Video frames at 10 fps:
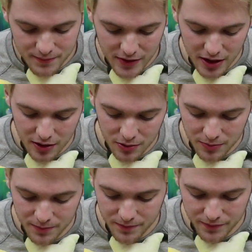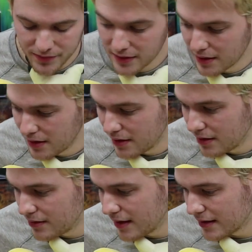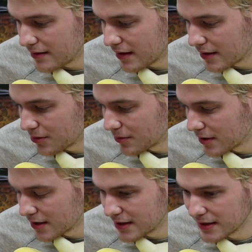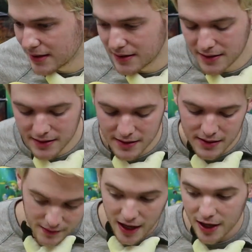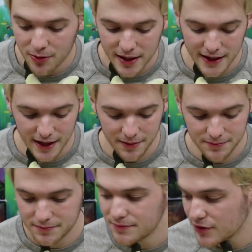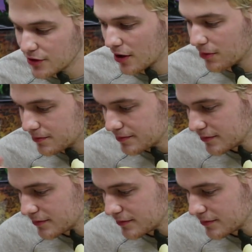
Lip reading: No. That's not going to work. I don't want to get up. So,